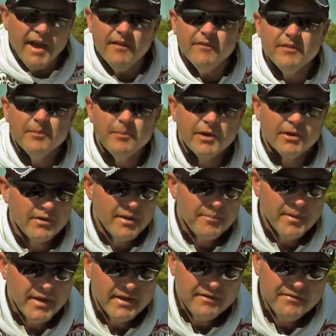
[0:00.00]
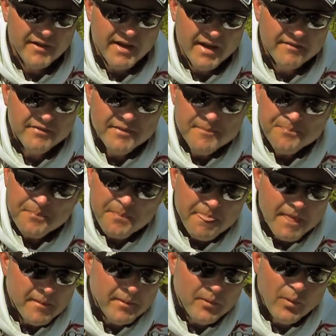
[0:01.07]
have in the McRip 85.
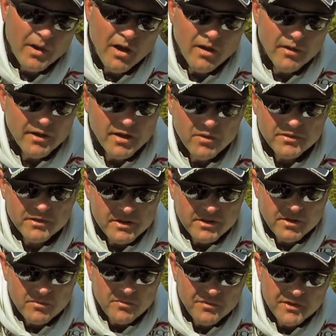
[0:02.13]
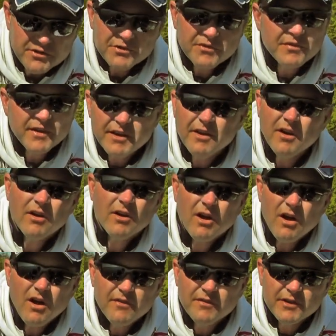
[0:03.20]
I mean, we all know that, fish are feeding on
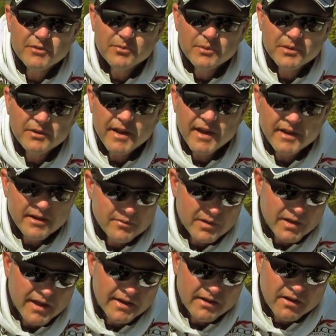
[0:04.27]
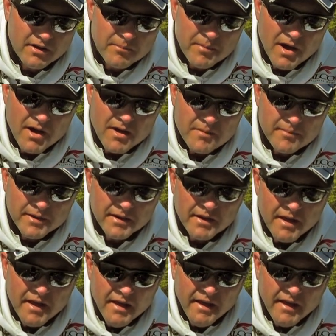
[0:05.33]
crawfish when they're down there relating on the bottom,
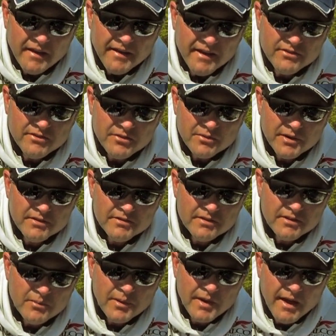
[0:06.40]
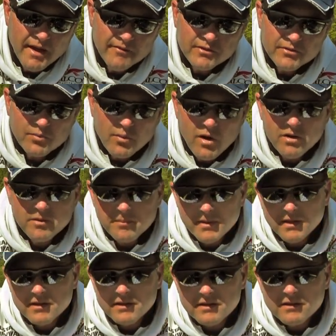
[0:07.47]
and that's the reason that we have this
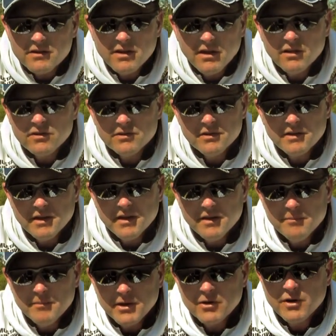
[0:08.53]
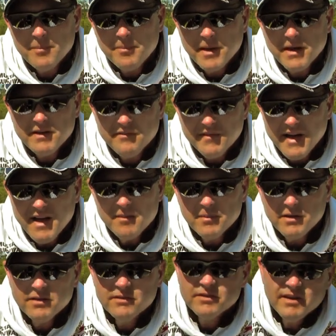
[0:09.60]
watermelon colored McRip 85,
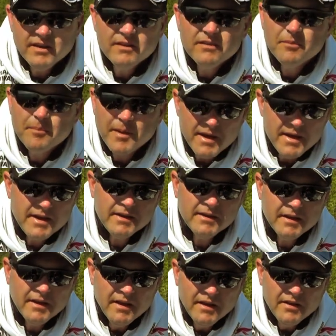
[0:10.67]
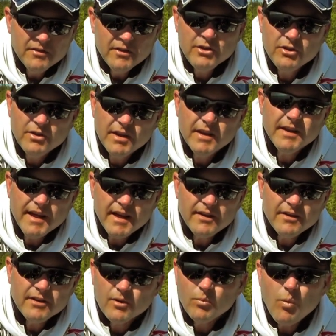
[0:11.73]
because it is a bait that you get
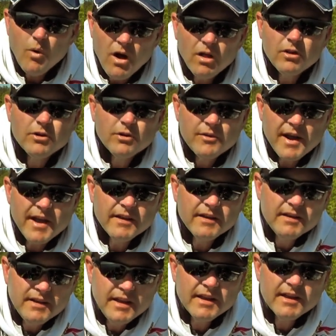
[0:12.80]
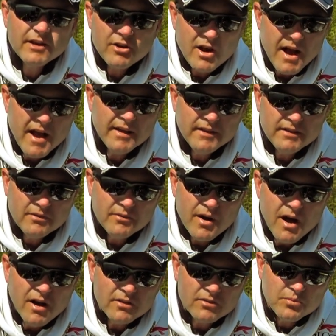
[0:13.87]
down there and waller around and dig and grind in the
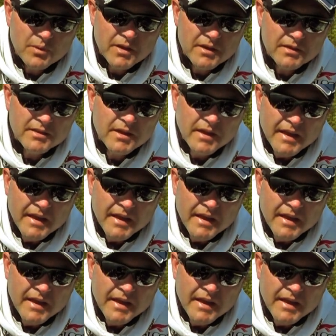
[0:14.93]
rocks with.